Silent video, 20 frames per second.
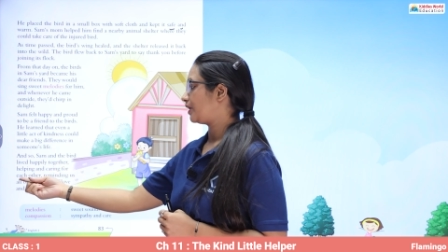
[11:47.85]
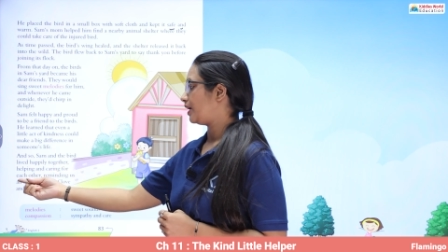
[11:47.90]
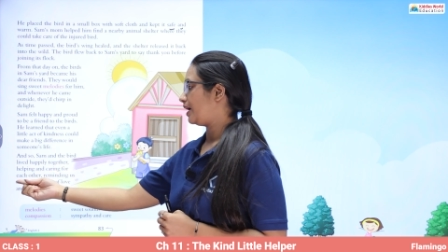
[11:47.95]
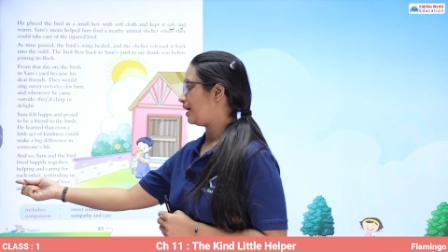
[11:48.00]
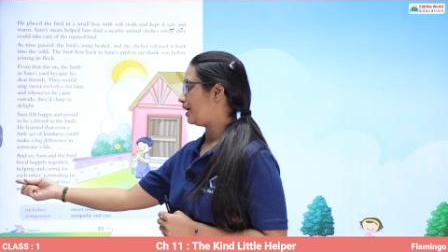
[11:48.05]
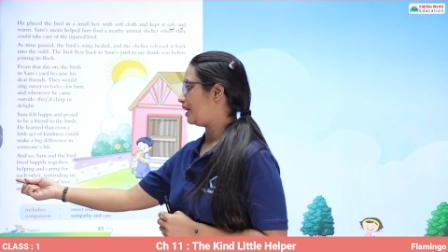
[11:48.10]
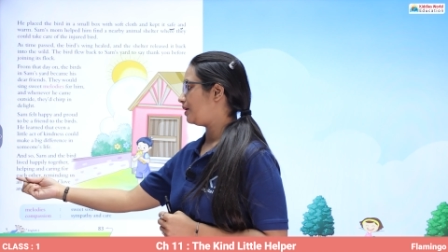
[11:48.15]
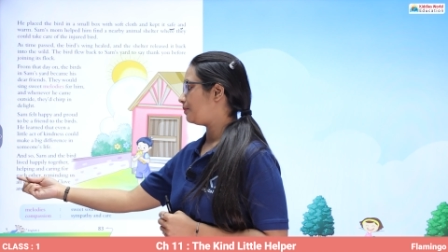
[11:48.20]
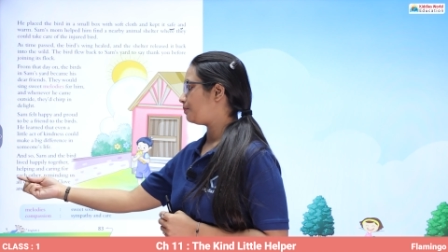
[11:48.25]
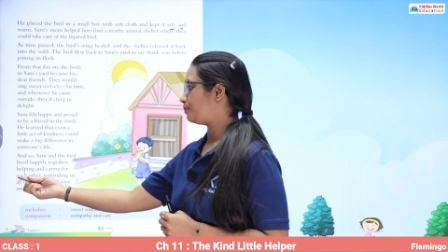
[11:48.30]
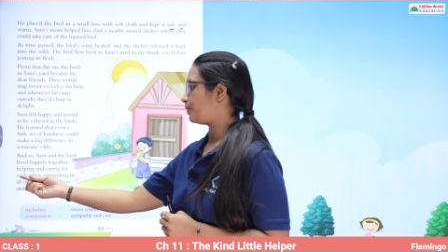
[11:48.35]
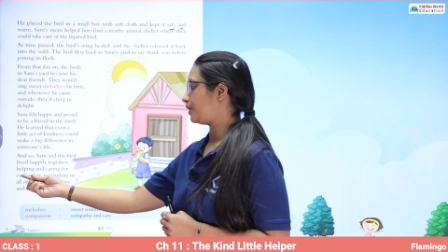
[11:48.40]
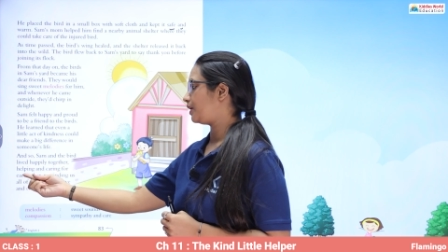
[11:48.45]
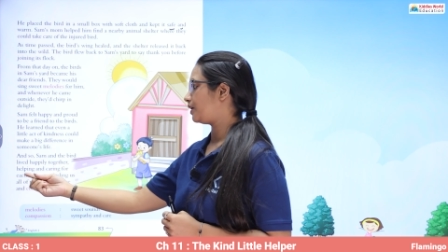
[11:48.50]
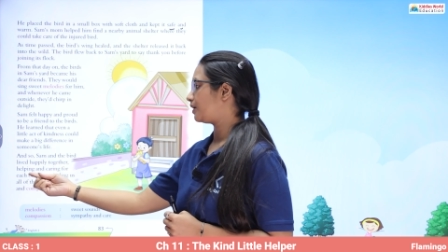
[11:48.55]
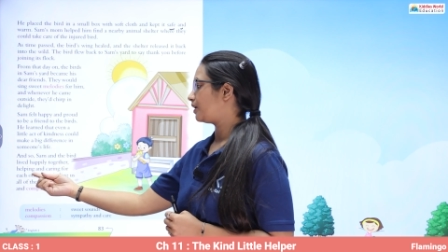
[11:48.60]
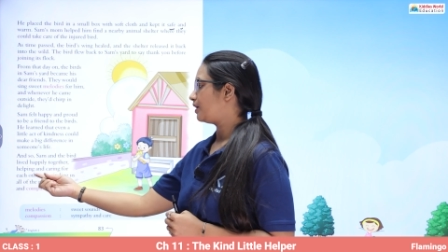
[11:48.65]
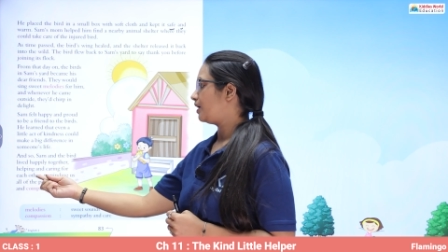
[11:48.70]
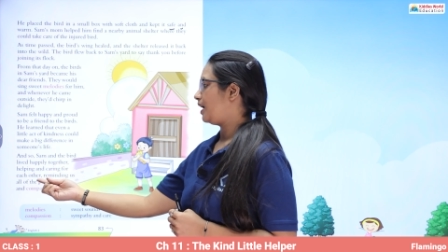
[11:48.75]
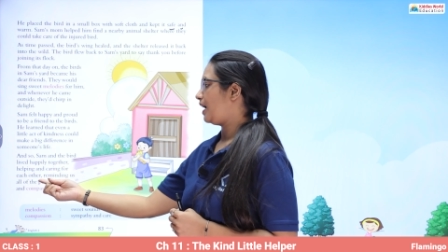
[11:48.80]

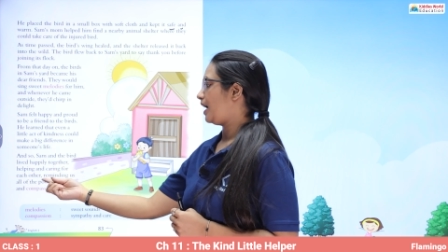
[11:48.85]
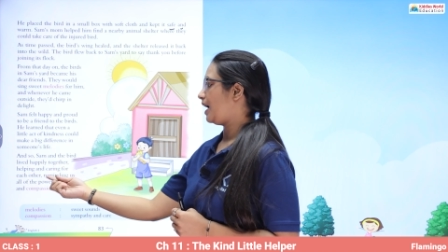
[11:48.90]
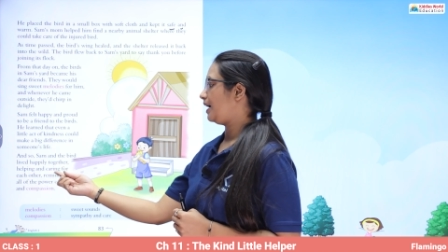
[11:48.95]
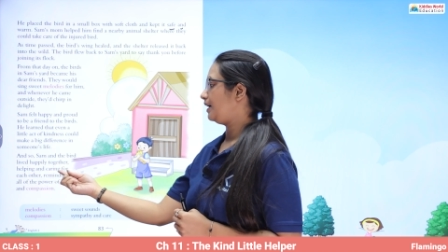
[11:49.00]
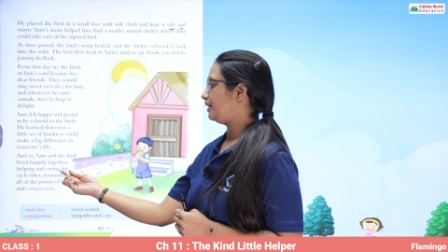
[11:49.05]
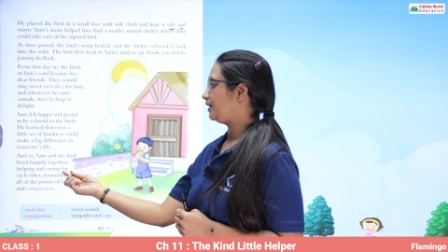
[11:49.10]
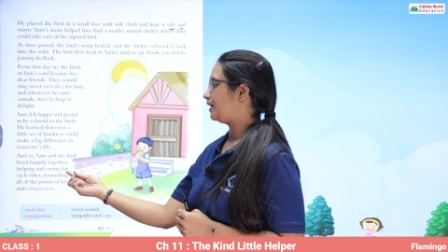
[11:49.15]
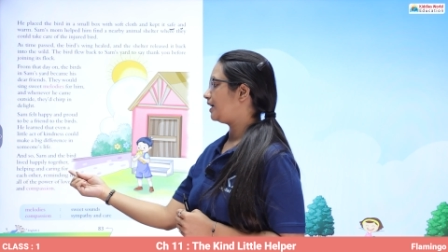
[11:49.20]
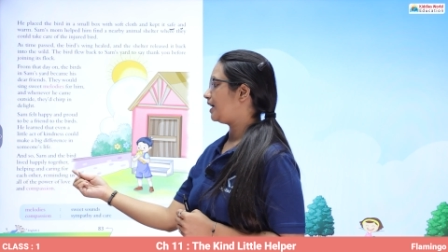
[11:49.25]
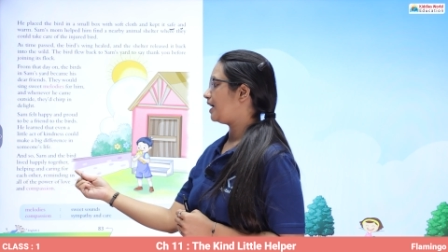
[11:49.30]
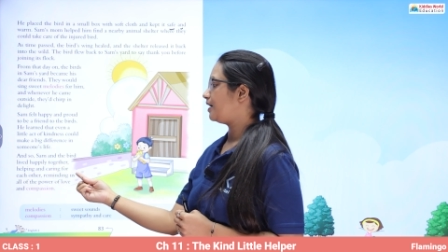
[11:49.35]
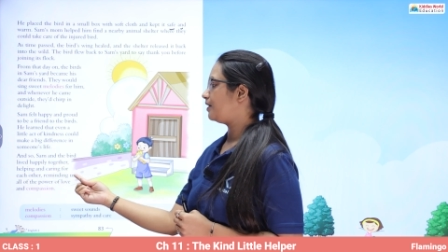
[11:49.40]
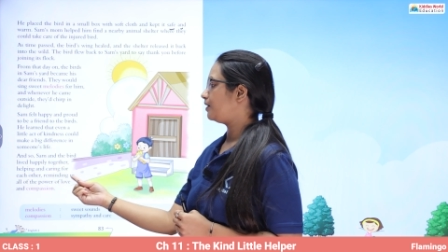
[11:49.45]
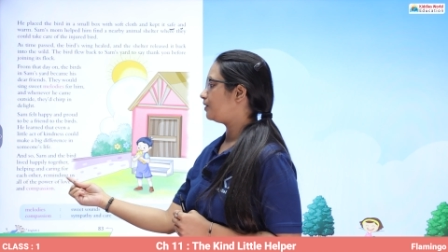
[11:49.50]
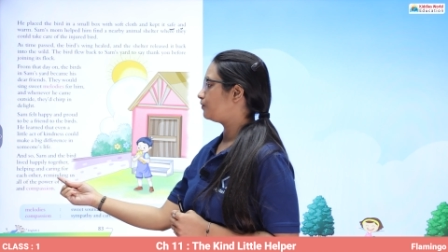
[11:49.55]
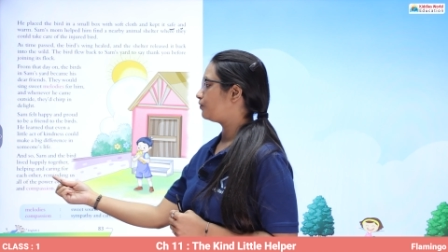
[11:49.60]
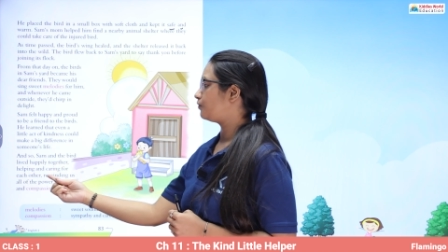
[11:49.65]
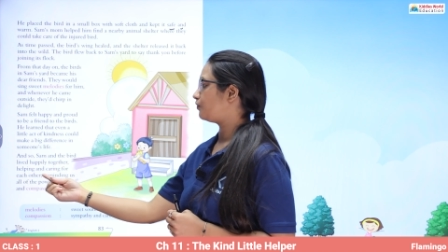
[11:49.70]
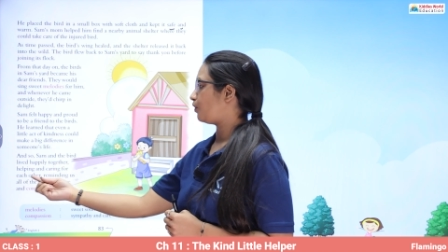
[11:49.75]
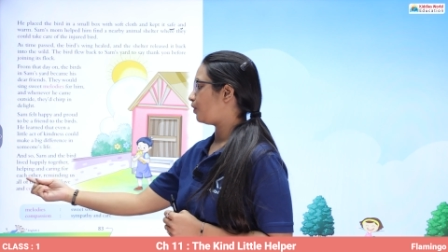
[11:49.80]
helping and
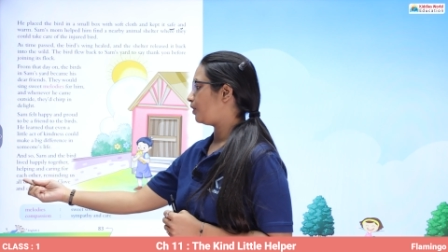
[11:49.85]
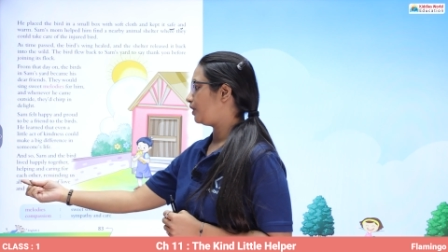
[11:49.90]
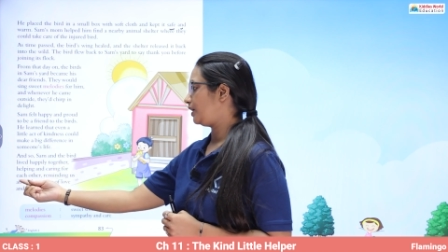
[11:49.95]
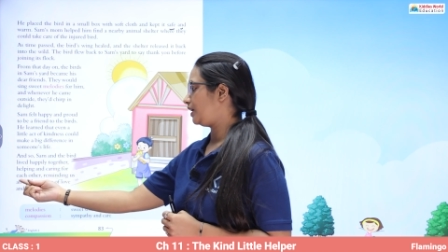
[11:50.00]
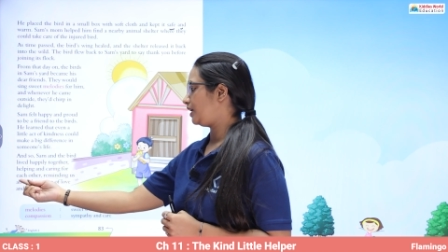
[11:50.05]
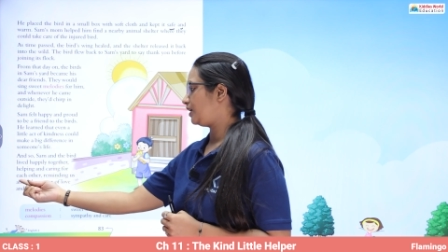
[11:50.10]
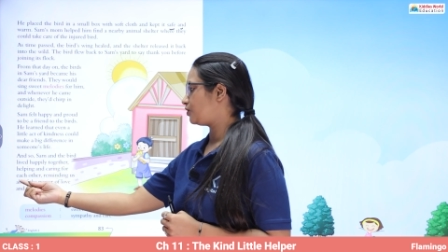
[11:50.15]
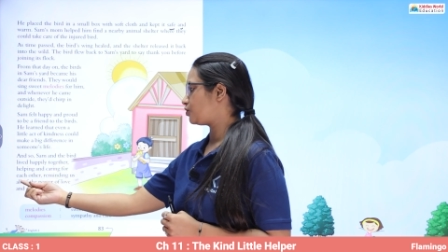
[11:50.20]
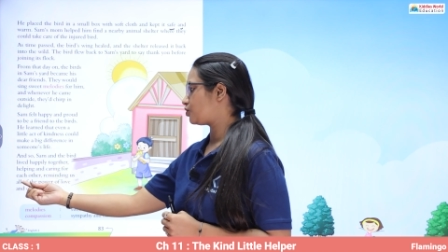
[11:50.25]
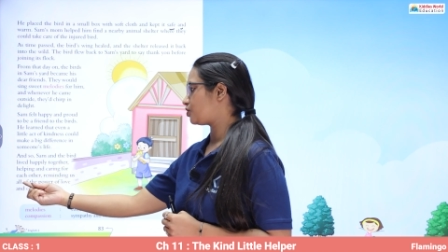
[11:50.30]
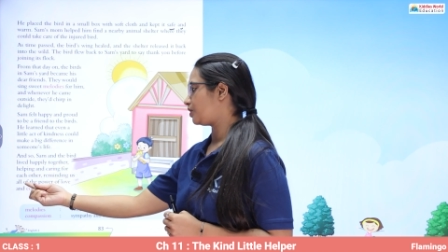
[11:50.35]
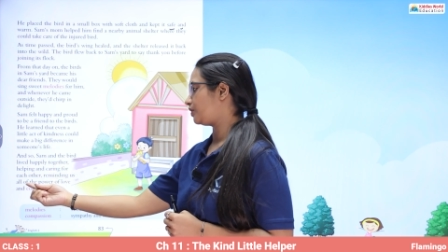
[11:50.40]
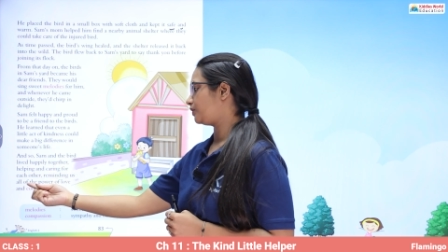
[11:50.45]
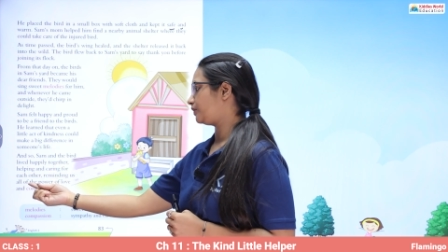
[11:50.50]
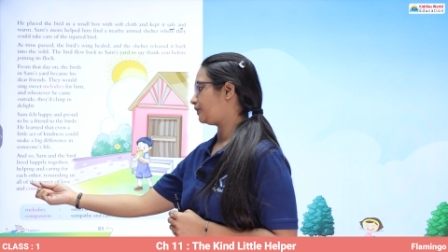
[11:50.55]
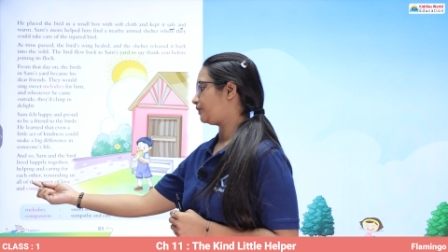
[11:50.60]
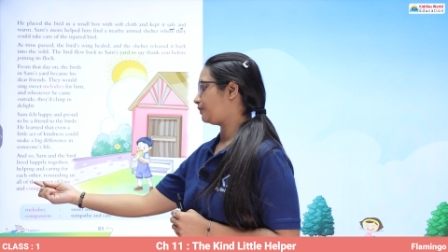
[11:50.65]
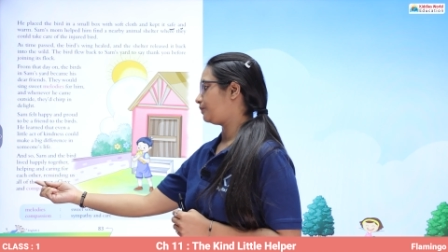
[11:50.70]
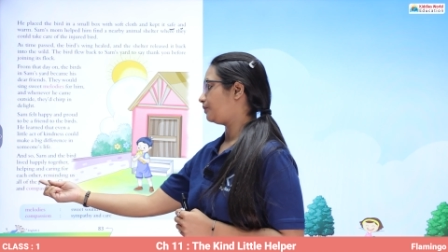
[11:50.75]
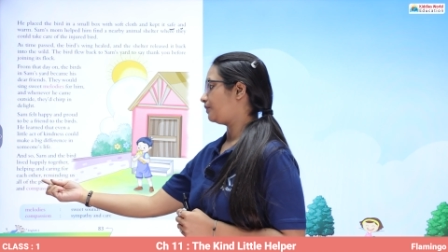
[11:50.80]
caring for each
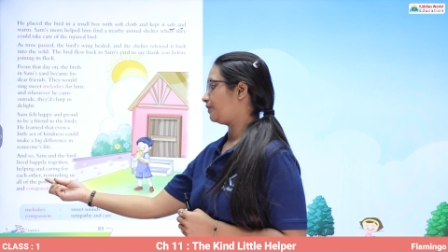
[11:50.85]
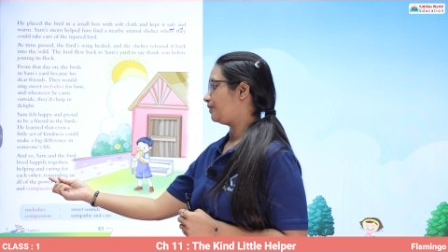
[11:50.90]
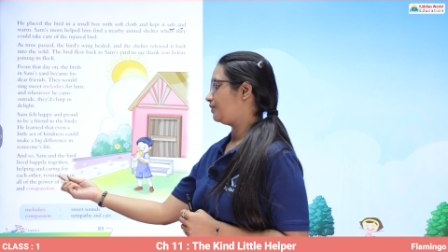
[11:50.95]
other,